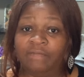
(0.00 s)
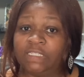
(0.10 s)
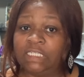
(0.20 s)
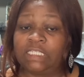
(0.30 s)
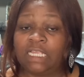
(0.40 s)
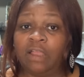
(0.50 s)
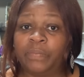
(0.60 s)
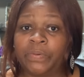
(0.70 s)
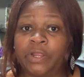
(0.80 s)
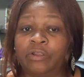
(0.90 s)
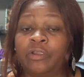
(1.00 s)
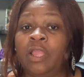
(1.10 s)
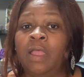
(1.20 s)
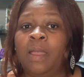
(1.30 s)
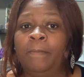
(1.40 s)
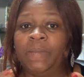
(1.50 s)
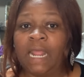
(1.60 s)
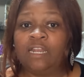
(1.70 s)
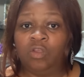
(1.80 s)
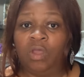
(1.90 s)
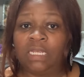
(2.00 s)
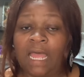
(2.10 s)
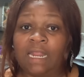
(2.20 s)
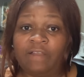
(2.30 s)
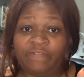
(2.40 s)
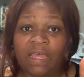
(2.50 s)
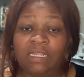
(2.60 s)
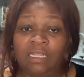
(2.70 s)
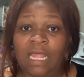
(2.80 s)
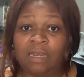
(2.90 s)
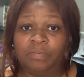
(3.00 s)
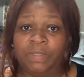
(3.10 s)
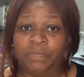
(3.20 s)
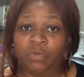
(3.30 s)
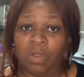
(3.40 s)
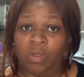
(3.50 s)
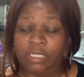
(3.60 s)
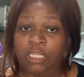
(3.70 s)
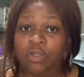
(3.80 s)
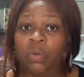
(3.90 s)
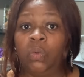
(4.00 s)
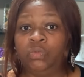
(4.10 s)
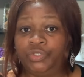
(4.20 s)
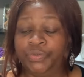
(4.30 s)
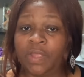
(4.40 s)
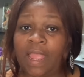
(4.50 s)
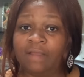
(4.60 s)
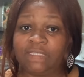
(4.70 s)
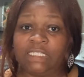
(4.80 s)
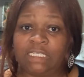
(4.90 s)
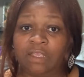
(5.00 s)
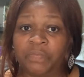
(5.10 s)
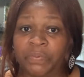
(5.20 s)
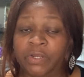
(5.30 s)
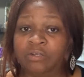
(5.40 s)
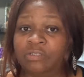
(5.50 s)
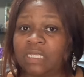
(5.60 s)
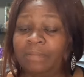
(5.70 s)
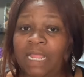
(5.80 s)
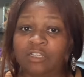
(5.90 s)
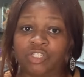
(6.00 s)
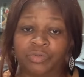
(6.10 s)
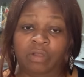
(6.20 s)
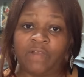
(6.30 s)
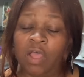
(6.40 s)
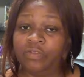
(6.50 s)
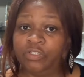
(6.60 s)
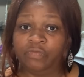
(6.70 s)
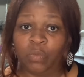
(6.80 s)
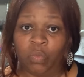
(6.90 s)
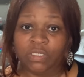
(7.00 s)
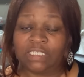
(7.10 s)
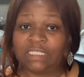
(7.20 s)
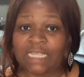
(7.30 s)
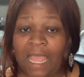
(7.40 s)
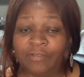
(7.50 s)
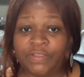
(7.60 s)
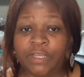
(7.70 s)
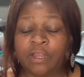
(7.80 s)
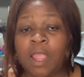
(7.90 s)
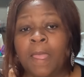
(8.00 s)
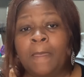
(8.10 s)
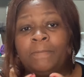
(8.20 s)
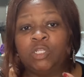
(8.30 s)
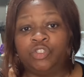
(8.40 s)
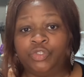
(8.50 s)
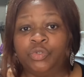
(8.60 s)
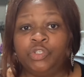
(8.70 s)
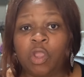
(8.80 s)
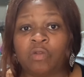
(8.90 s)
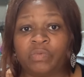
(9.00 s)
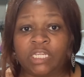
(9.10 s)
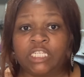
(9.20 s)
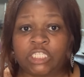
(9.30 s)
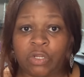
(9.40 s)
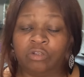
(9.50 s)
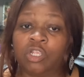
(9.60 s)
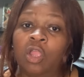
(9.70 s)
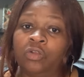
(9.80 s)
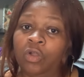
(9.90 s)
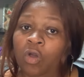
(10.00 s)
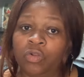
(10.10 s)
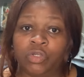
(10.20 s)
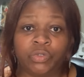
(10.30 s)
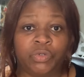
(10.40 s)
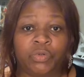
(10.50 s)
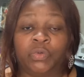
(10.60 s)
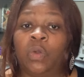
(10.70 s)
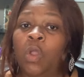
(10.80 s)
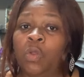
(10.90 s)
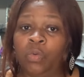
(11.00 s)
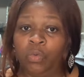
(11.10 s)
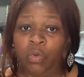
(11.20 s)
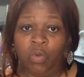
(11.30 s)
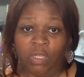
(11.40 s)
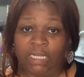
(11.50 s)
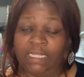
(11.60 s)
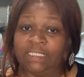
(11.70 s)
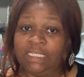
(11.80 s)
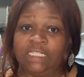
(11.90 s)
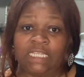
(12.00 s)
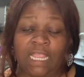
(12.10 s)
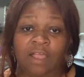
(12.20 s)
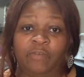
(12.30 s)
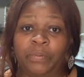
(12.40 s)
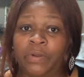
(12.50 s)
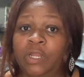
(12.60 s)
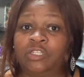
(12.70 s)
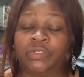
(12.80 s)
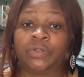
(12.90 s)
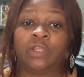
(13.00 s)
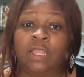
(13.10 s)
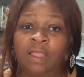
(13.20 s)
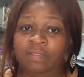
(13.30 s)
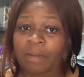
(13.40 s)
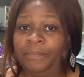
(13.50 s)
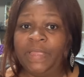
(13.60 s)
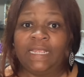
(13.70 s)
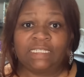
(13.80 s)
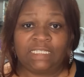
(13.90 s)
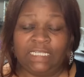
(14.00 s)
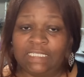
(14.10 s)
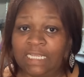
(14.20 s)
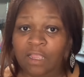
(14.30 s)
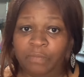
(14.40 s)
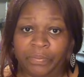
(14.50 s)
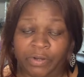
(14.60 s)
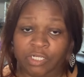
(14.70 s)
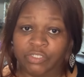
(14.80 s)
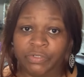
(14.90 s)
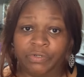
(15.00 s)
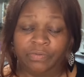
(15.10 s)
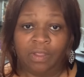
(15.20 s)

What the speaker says: a DTF printer, but I know I follow a lot of people on here who do have DTF printers. I'm not sure of all the different ones that's out there, but do your research. Go to Google. Google it, DTF printer, the best DTF printer,